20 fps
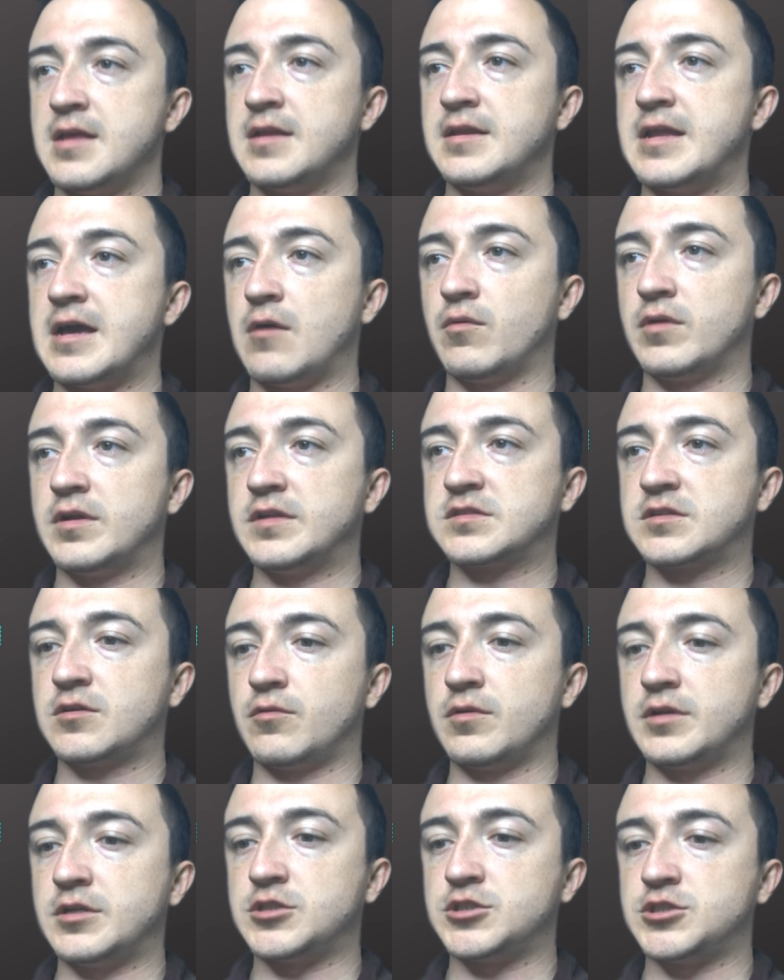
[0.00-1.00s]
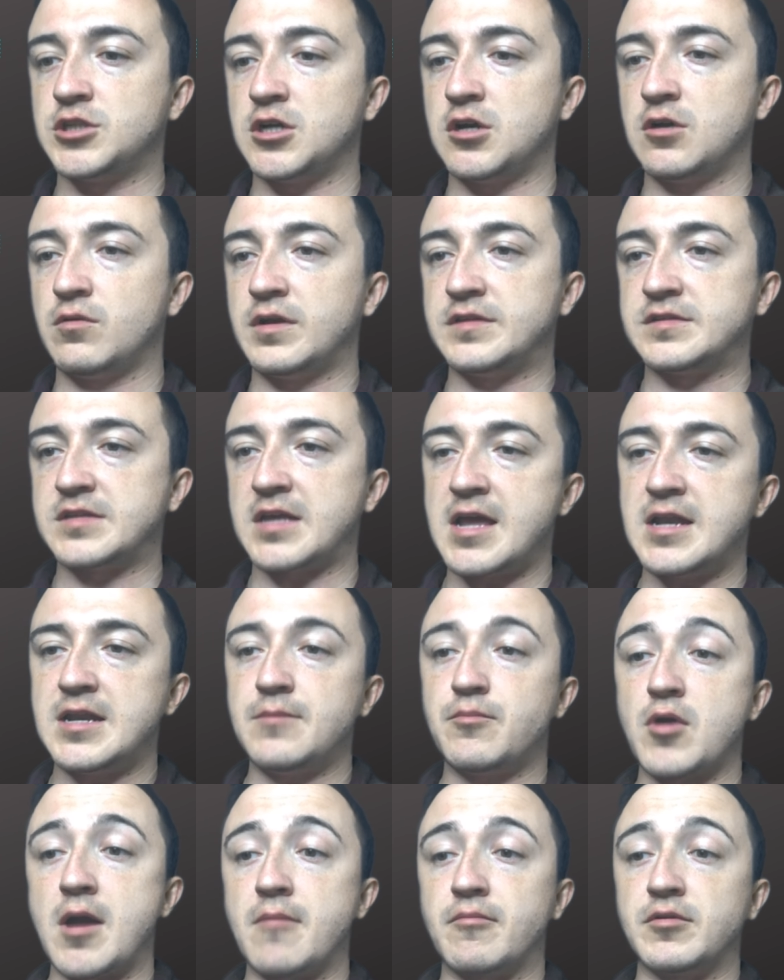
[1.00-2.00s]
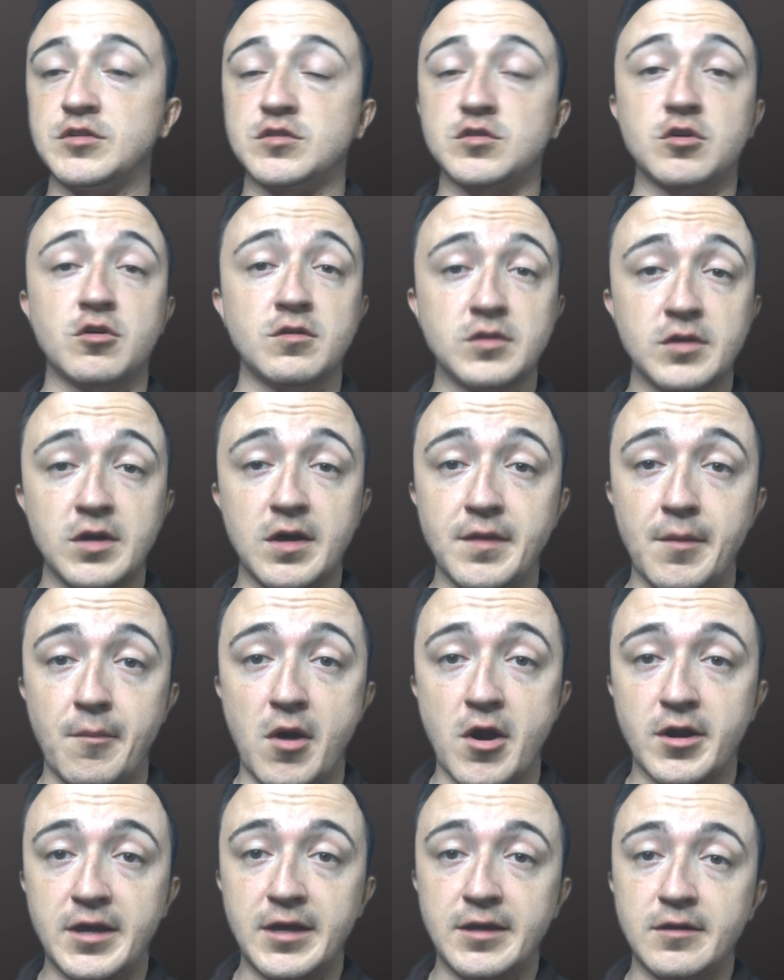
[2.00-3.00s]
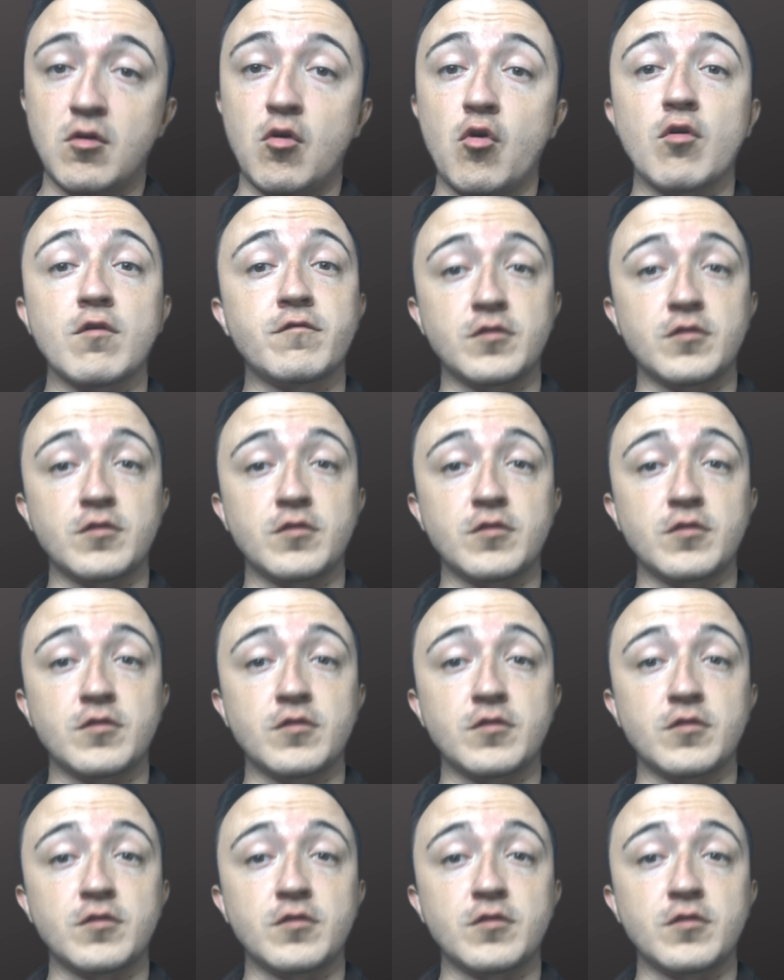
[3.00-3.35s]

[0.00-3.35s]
Now what it's going to show is any properties currently on the market or for